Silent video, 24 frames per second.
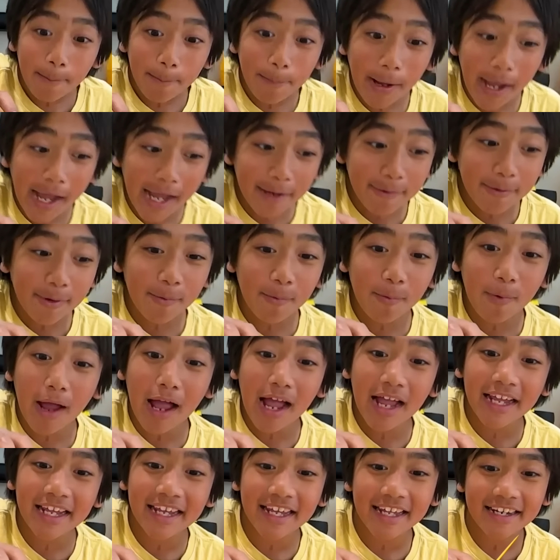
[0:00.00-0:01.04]
Pirate
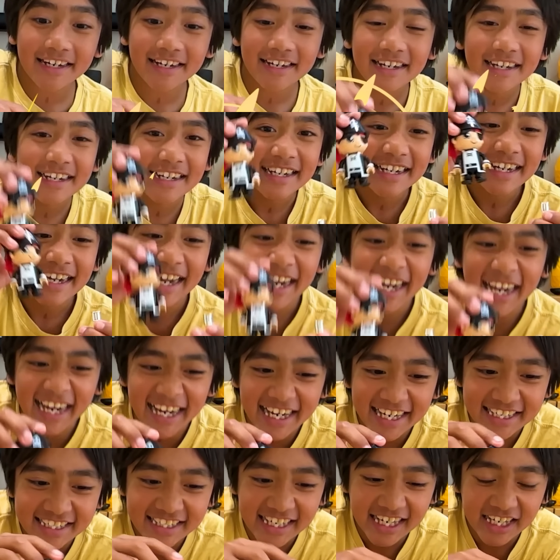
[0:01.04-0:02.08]
Ryan.
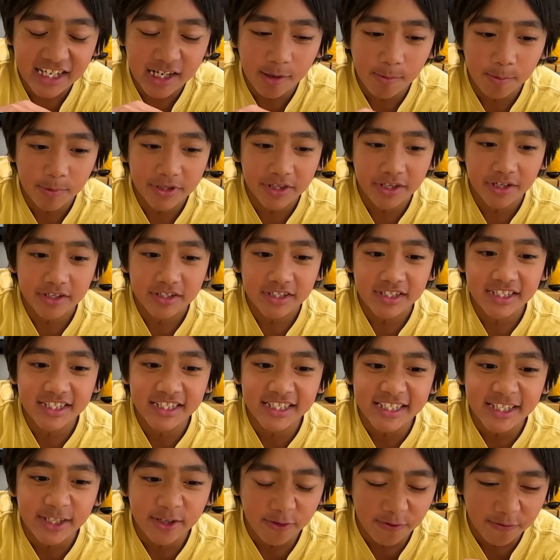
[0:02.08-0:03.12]
And I come with a
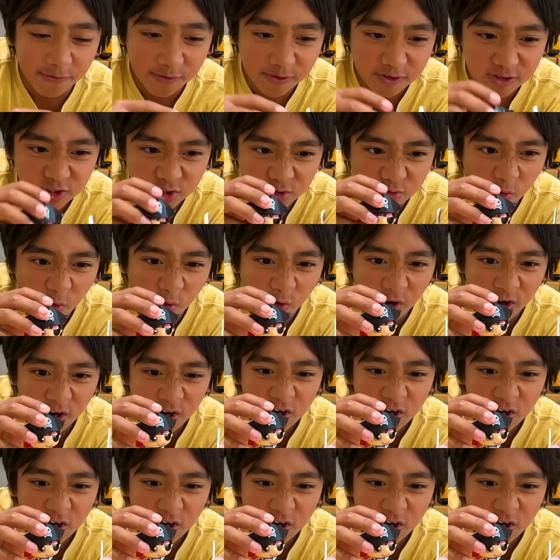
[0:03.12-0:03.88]
silver sword.